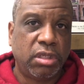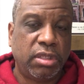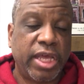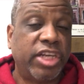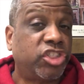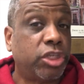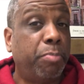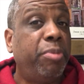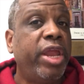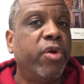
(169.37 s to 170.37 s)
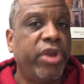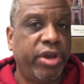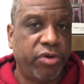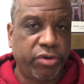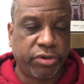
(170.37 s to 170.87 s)
that is
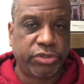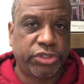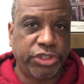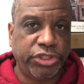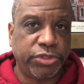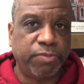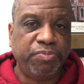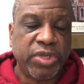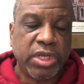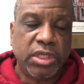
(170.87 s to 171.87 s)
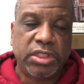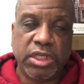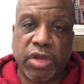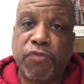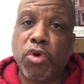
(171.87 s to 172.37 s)
superior to you.
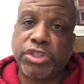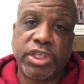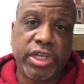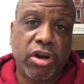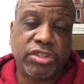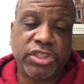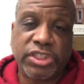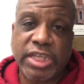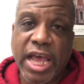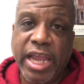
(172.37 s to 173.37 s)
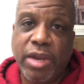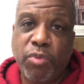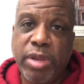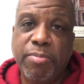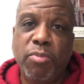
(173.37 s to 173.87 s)
See, unfortunately, in our society,
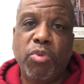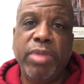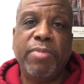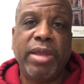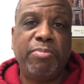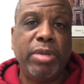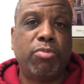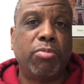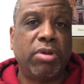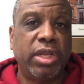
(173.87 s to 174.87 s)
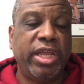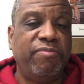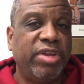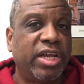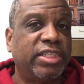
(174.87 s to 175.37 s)
we, we make people
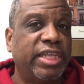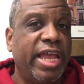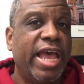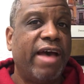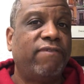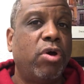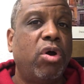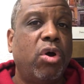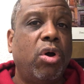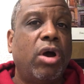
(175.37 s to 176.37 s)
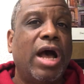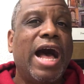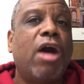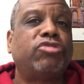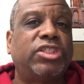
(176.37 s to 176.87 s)
believe because they have
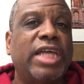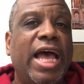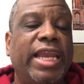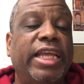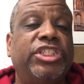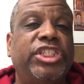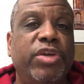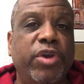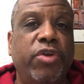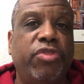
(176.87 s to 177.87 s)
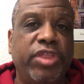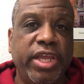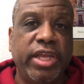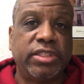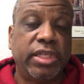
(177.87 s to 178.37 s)
outside exterior
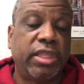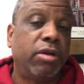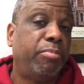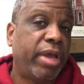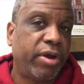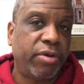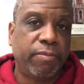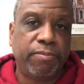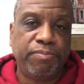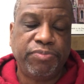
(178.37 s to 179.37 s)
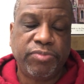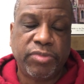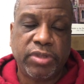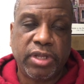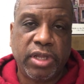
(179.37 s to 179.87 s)
things that they're better.
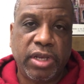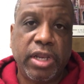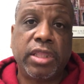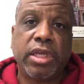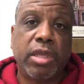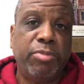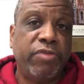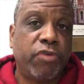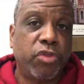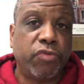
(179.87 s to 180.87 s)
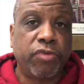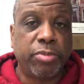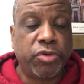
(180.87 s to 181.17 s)
Nothing could be further from the